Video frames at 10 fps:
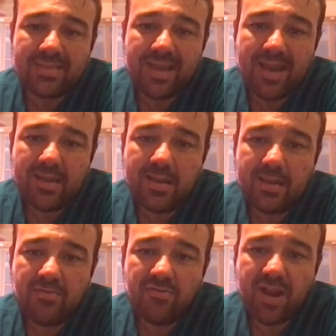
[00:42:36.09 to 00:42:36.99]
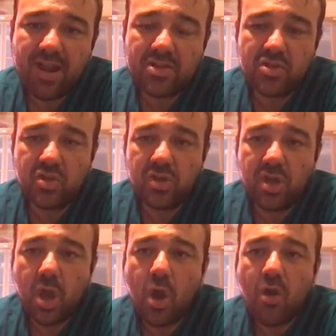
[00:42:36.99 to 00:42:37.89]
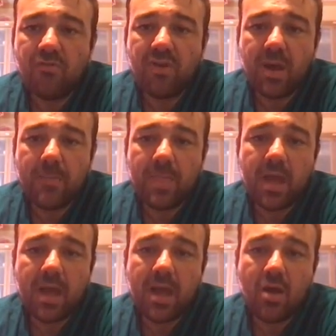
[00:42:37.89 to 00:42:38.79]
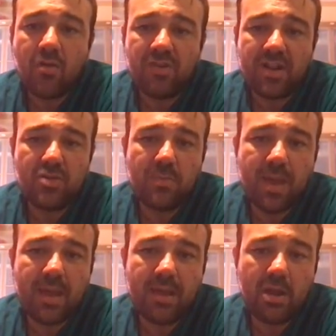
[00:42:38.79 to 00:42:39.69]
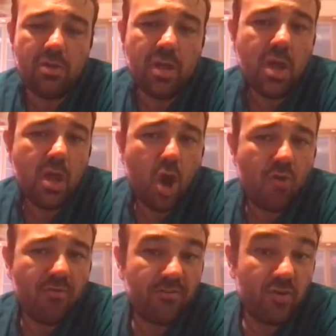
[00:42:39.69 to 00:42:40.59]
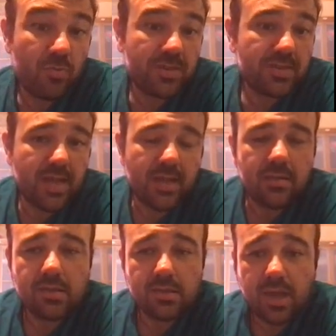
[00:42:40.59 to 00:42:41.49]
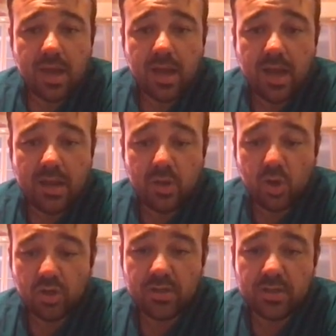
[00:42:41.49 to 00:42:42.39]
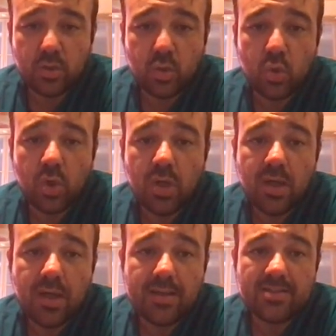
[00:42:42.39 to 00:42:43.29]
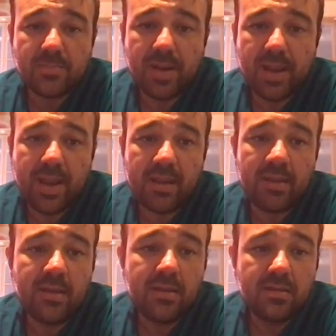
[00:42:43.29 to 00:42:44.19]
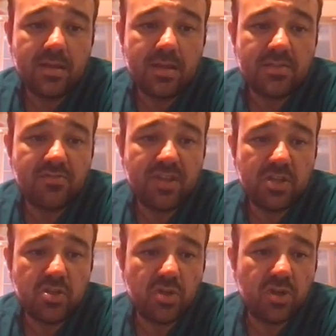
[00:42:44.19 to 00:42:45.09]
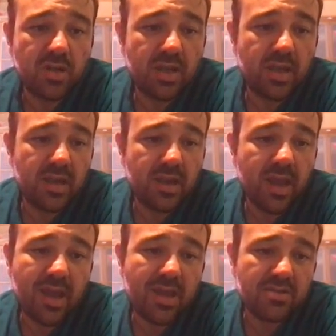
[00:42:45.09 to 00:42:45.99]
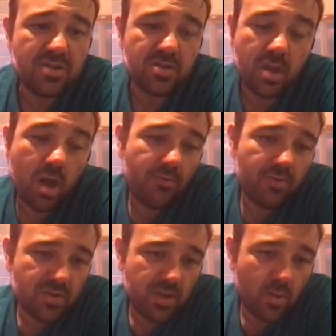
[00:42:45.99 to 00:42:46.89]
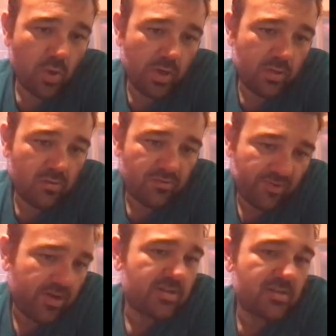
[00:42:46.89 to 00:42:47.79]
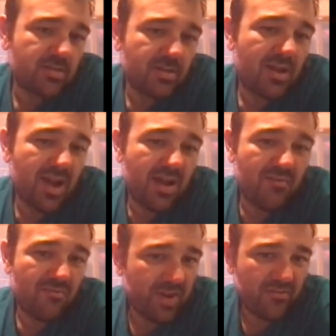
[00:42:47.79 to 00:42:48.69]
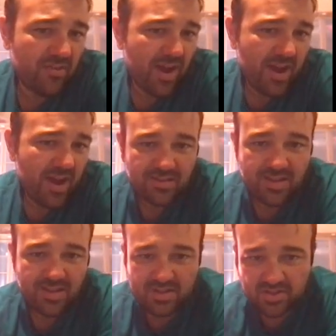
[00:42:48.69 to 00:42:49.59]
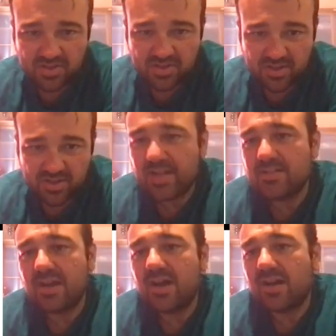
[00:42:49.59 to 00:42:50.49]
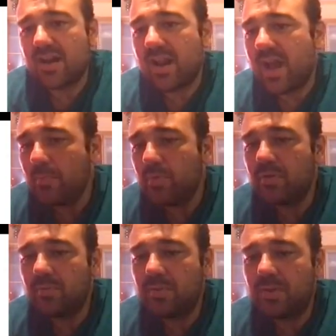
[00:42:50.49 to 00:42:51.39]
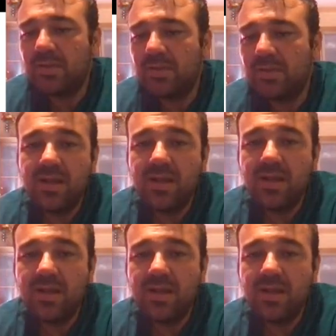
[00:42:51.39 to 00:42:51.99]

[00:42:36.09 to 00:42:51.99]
tiny fraction of radio background of a few percent in order to explain this feature in edges. Obviously, we need to first verify that the edges results are reliable, but